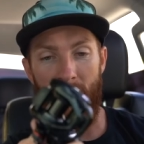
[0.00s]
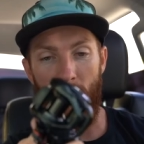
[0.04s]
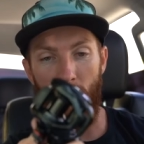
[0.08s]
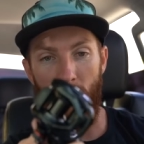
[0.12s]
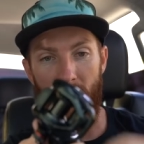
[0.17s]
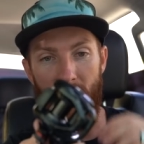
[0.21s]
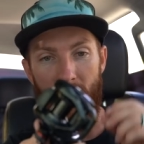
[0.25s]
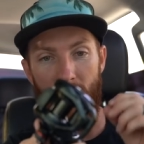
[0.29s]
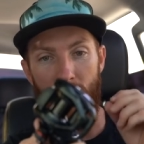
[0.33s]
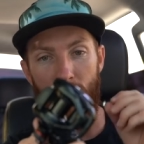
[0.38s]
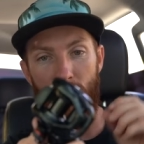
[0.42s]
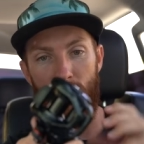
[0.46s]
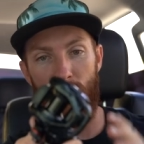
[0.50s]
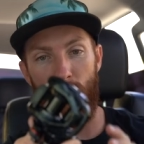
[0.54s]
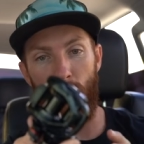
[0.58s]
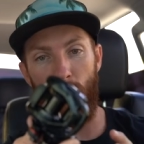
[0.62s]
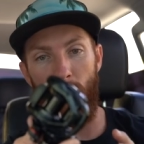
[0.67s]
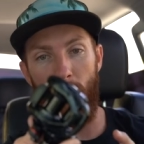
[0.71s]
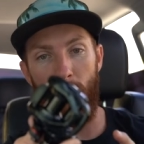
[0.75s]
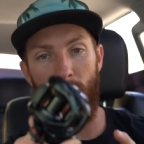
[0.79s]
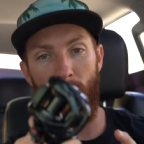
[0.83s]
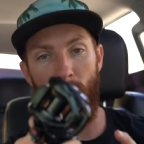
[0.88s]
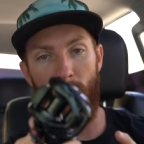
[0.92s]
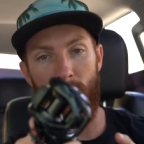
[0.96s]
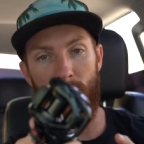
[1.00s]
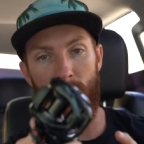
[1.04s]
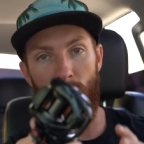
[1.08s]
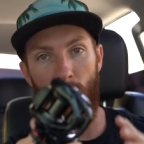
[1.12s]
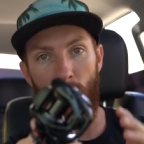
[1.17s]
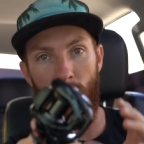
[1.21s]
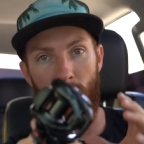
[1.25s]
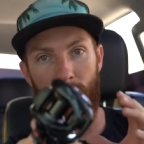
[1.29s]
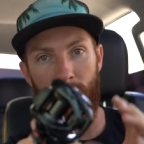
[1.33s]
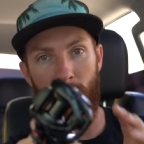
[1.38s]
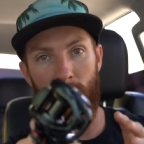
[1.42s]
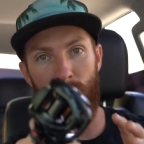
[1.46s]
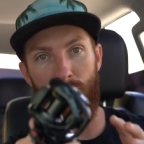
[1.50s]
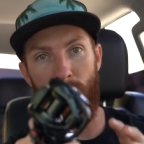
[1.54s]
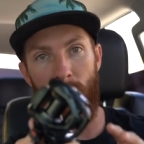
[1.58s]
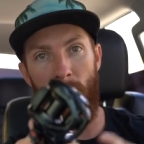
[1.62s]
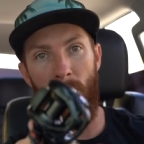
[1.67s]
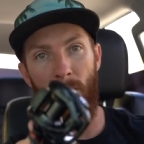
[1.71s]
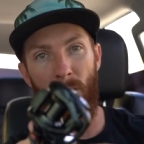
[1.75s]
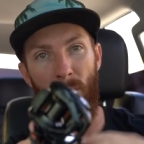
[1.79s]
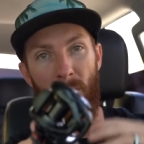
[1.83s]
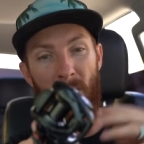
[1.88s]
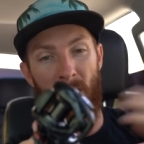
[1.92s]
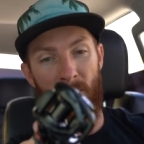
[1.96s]
That way he knows what parts to order from
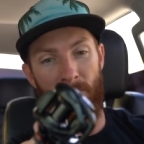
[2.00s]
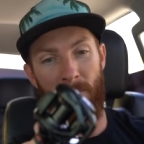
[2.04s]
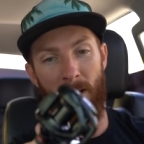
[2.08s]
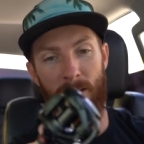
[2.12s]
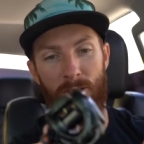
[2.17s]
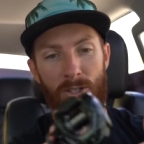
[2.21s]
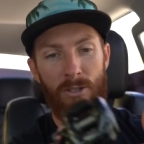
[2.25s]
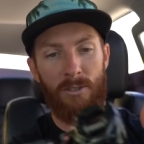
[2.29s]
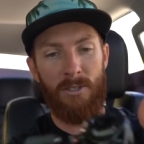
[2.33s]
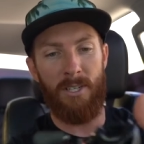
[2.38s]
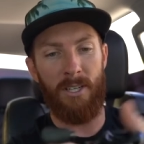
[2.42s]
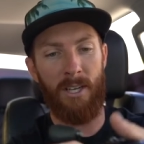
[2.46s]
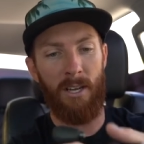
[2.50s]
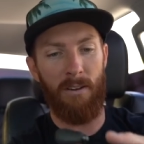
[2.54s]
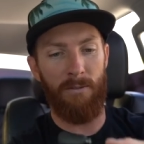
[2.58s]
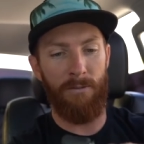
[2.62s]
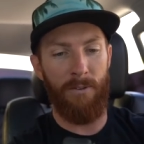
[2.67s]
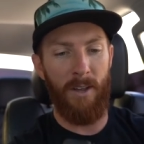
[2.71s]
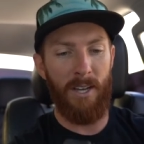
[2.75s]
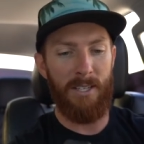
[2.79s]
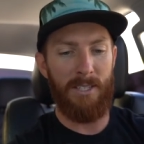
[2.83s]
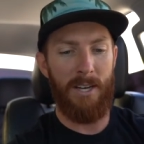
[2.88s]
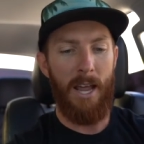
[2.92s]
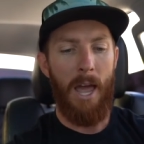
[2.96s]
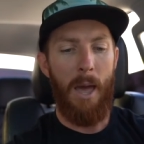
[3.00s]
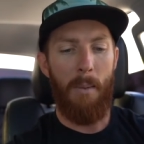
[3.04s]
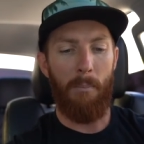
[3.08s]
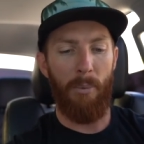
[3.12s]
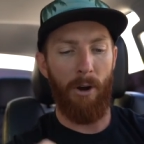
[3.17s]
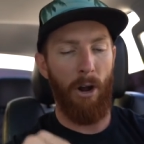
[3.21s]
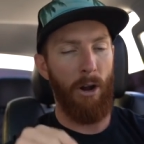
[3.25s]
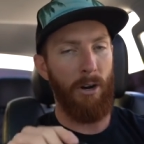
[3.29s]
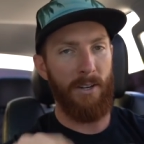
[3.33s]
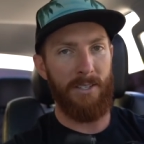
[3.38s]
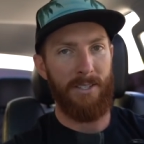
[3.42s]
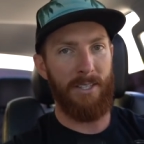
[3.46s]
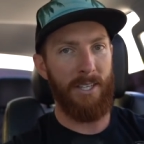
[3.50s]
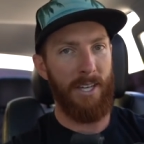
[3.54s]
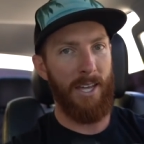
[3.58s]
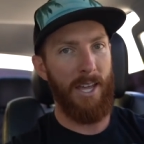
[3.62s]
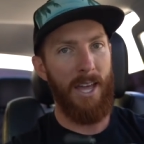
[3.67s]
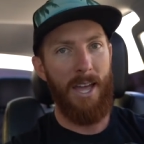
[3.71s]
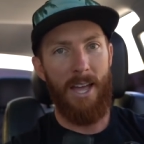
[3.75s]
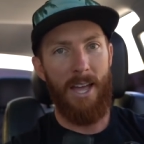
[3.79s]
Shimano if I choose to get it fixed. But honestly,